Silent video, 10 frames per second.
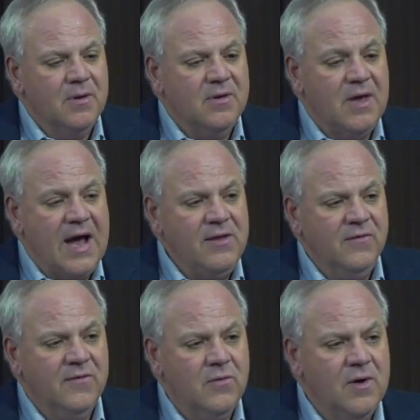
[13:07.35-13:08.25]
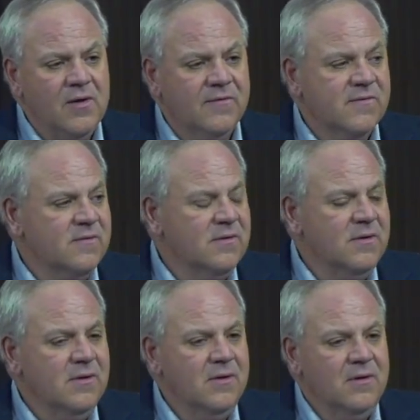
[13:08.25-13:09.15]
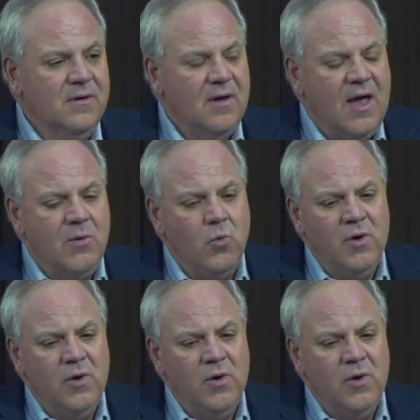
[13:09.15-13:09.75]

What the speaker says: guidance to us and